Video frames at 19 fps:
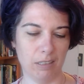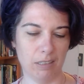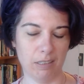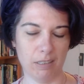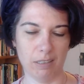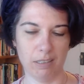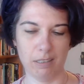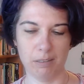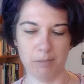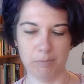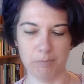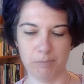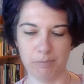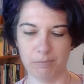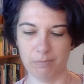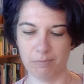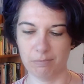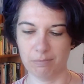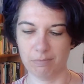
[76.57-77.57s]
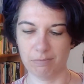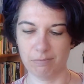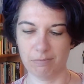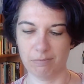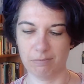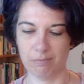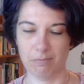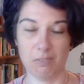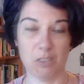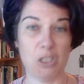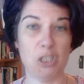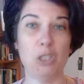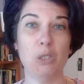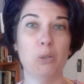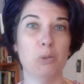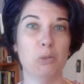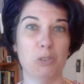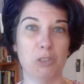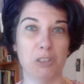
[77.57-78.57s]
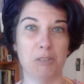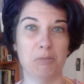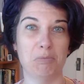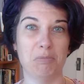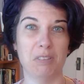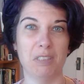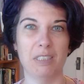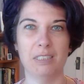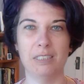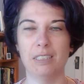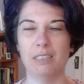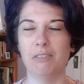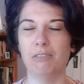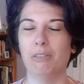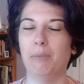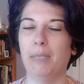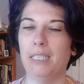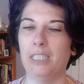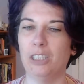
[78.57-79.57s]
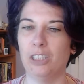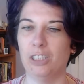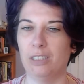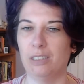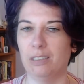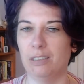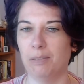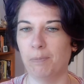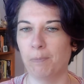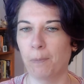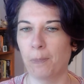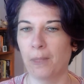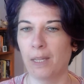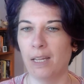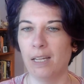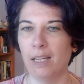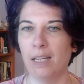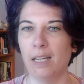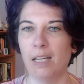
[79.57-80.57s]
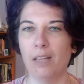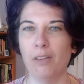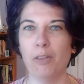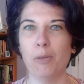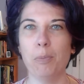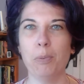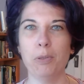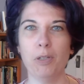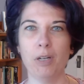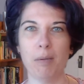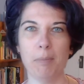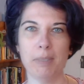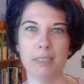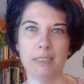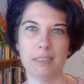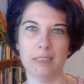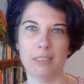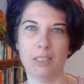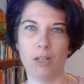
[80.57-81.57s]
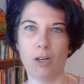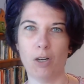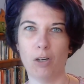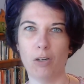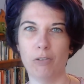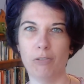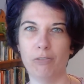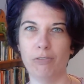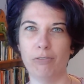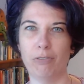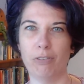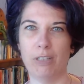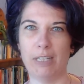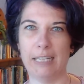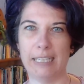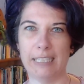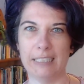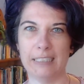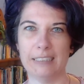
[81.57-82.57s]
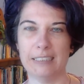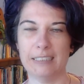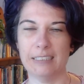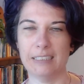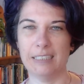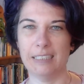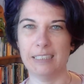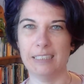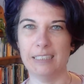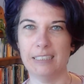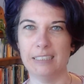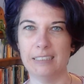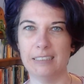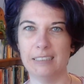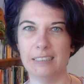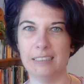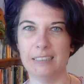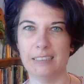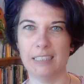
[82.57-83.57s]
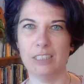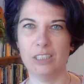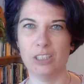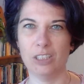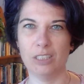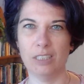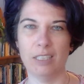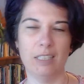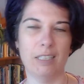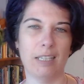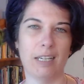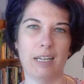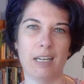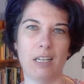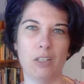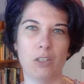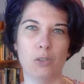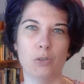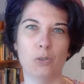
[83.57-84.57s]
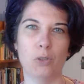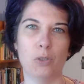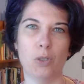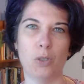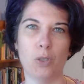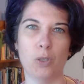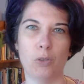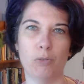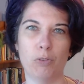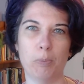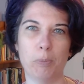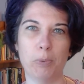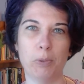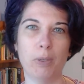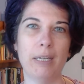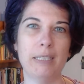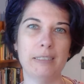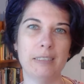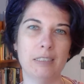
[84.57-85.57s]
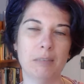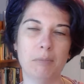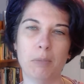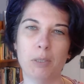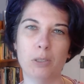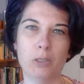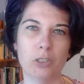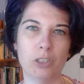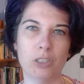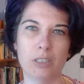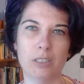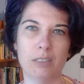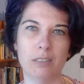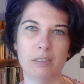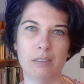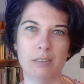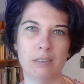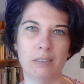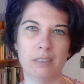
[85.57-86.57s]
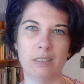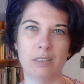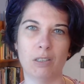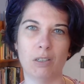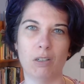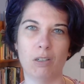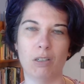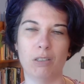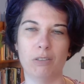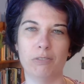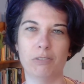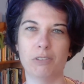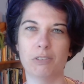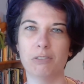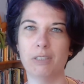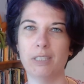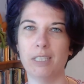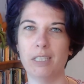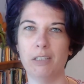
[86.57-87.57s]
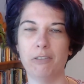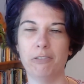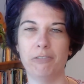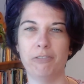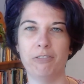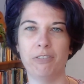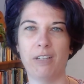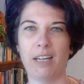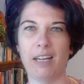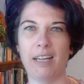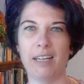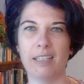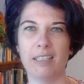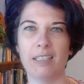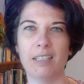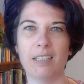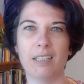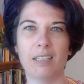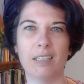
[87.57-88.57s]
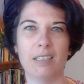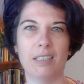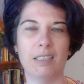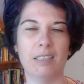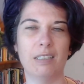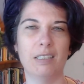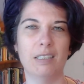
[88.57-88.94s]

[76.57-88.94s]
um, use this information. The premise of it is essentially that your repressed emotions of grief, anger,